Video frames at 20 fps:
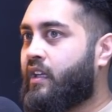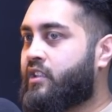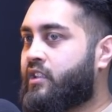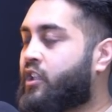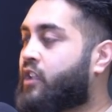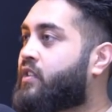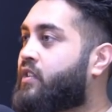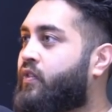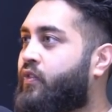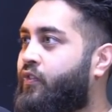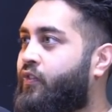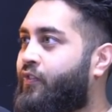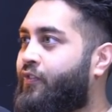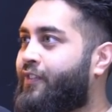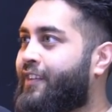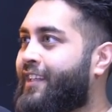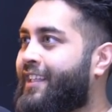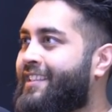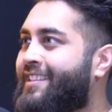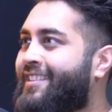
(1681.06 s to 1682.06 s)
it just,
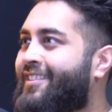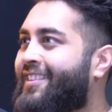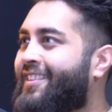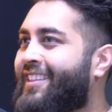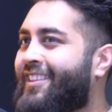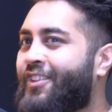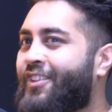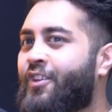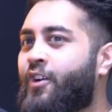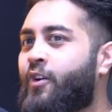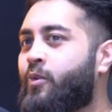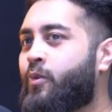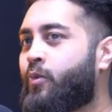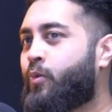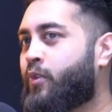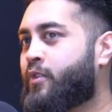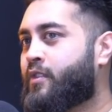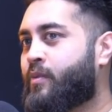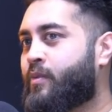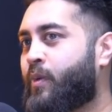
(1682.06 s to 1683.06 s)
it's, you
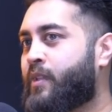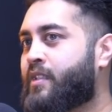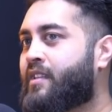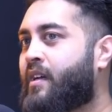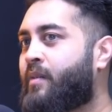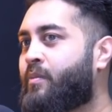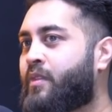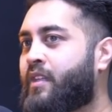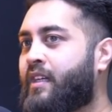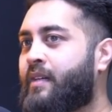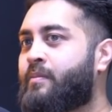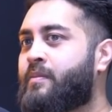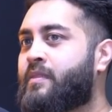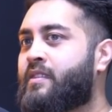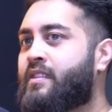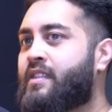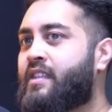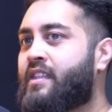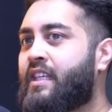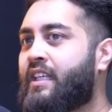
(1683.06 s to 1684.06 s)
know, so when
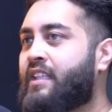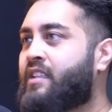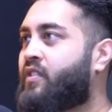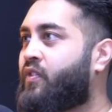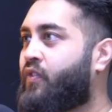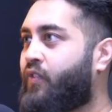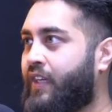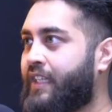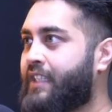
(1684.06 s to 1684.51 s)
sometimes things